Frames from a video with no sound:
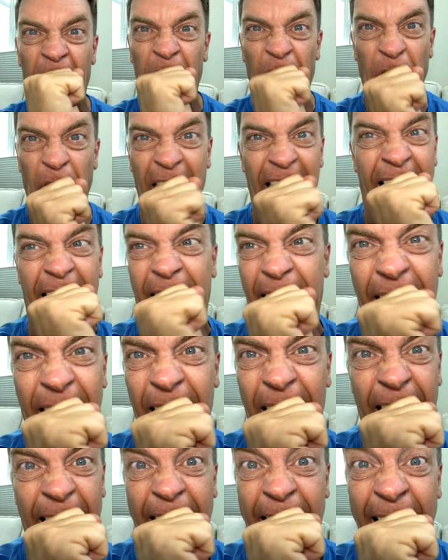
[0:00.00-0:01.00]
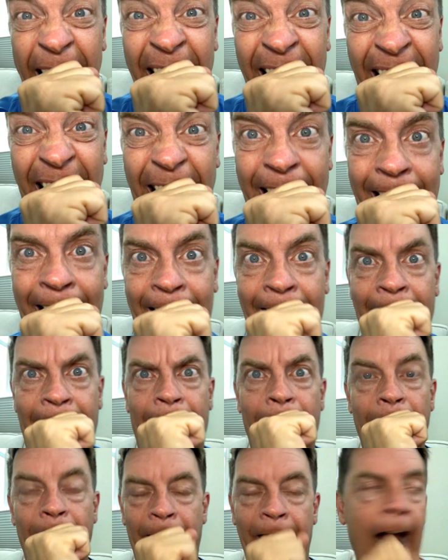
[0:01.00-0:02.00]
my God, I hate that
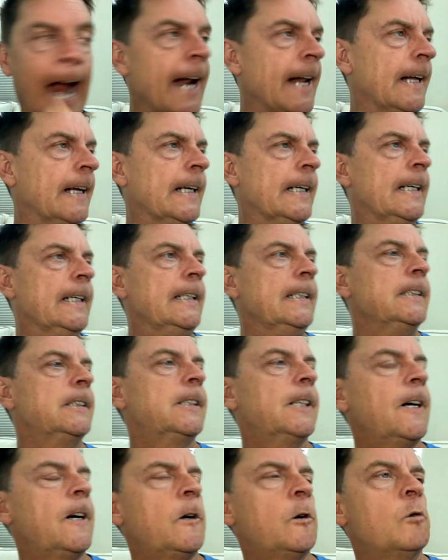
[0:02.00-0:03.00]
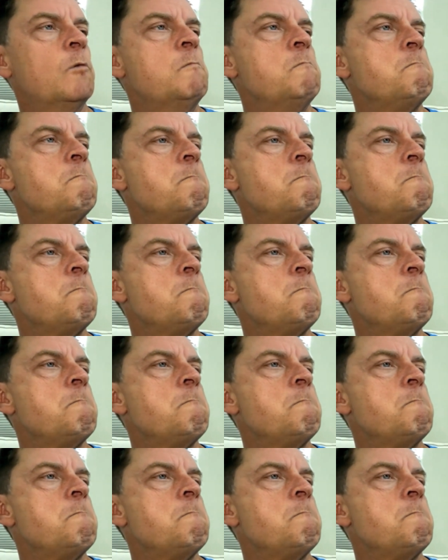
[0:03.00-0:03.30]
attitude. So,